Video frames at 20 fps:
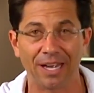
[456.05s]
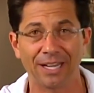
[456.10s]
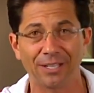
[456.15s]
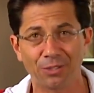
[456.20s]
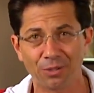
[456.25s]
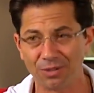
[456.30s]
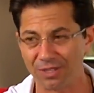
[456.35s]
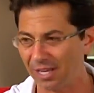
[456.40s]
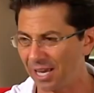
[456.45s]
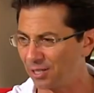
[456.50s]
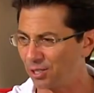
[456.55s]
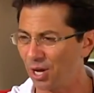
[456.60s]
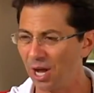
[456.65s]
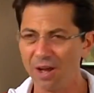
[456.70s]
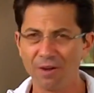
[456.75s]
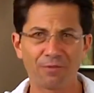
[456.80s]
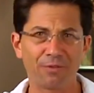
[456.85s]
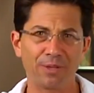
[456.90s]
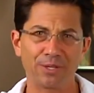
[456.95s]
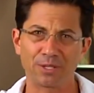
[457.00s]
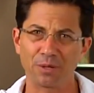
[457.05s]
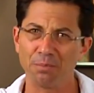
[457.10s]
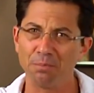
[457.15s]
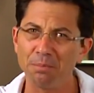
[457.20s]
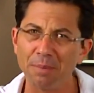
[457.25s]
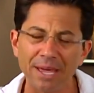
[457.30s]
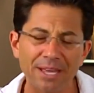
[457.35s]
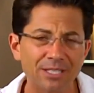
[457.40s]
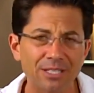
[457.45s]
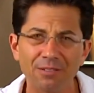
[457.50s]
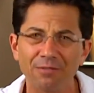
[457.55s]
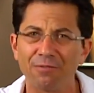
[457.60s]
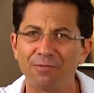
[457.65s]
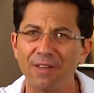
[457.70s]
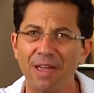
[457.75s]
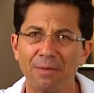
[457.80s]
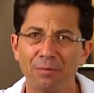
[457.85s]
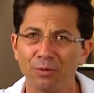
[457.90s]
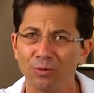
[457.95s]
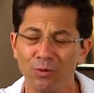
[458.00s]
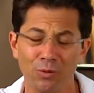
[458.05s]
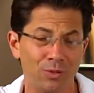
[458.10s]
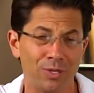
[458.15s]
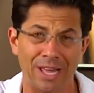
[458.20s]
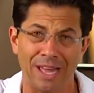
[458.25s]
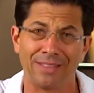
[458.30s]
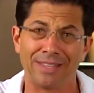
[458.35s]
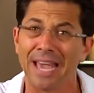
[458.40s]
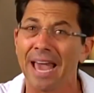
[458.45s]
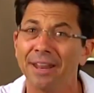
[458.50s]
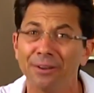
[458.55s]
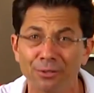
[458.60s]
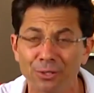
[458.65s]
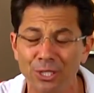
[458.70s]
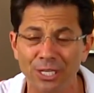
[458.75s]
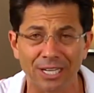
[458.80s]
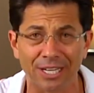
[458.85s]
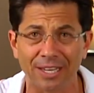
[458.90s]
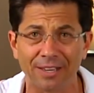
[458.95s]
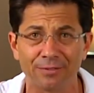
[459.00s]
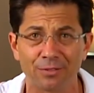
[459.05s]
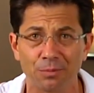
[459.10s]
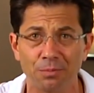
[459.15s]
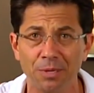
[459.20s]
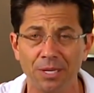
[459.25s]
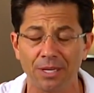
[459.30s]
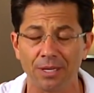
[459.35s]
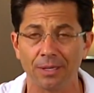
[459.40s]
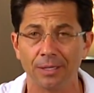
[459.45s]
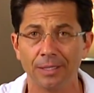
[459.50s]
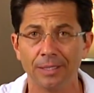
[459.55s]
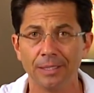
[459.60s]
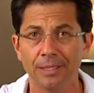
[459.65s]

I do the Edge for this amazing family reunion and the energy it gives me.